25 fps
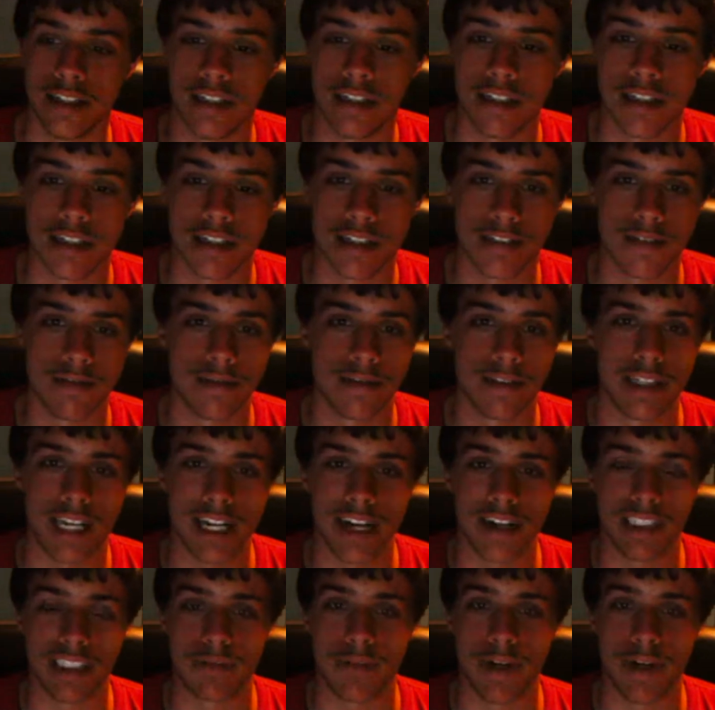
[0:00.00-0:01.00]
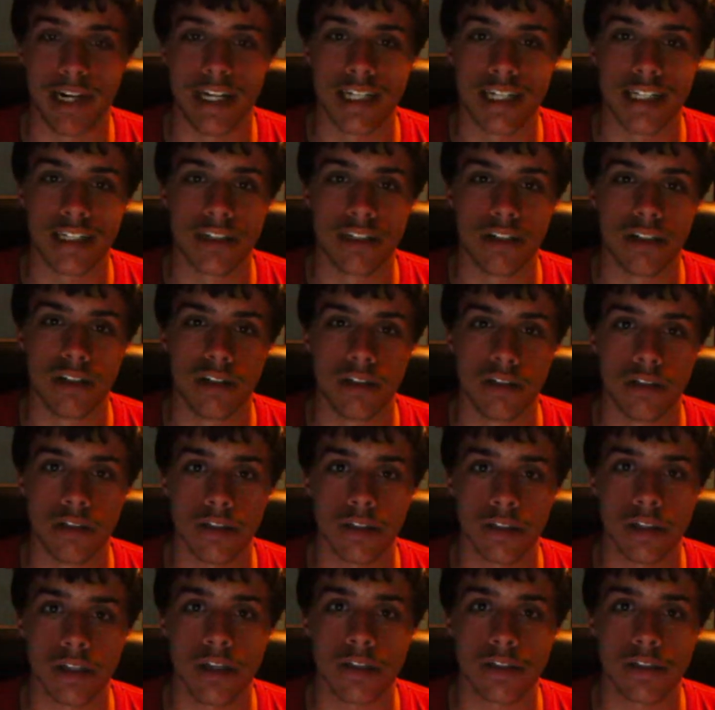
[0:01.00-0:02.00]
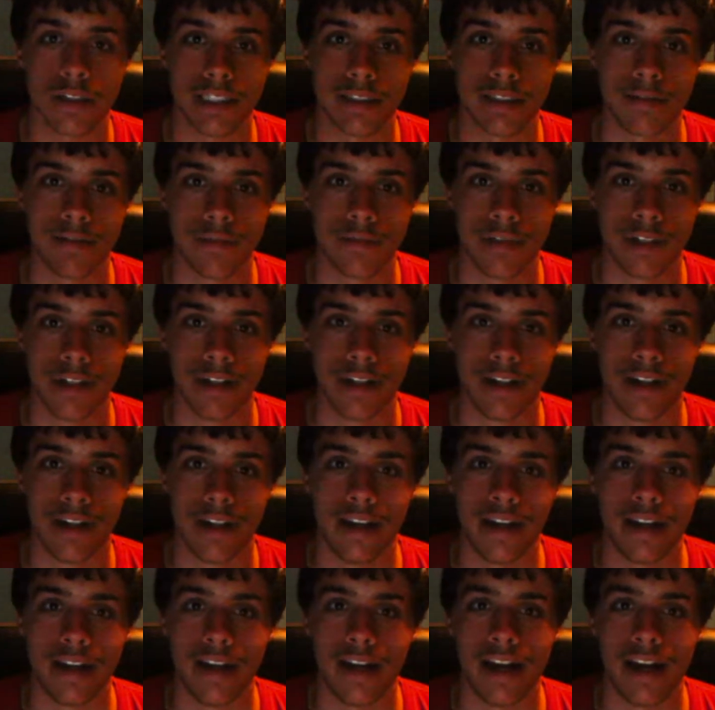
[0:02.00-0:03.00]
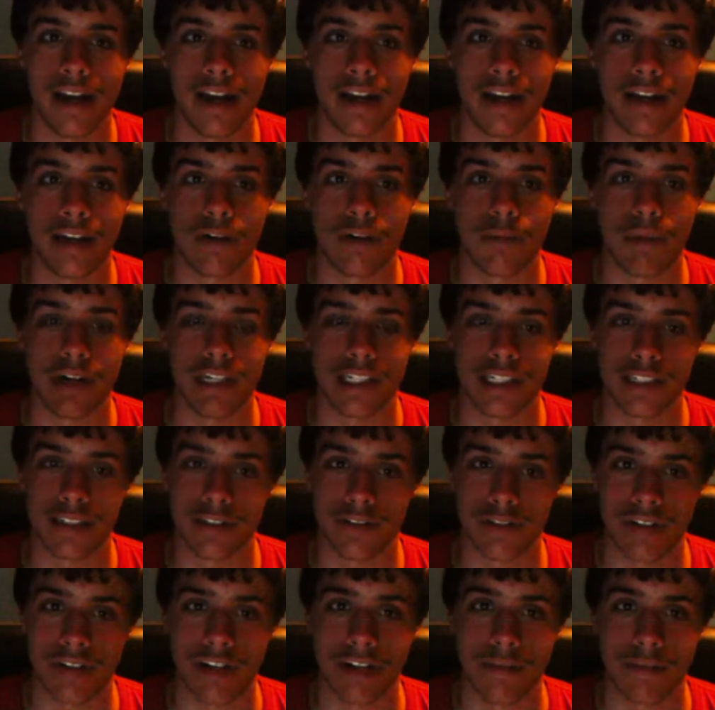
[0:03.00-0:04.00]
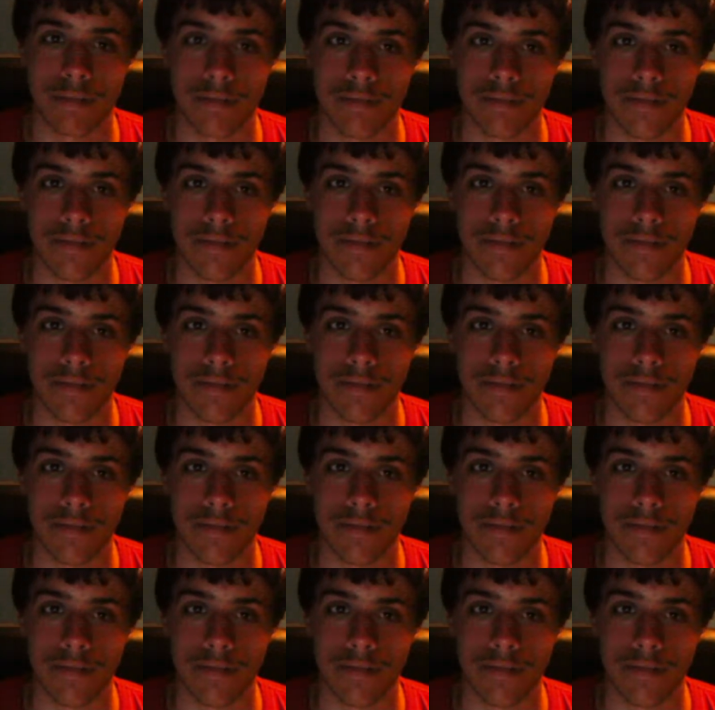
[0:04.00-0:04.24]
just take up space, look ugly, and they're pieces of crap.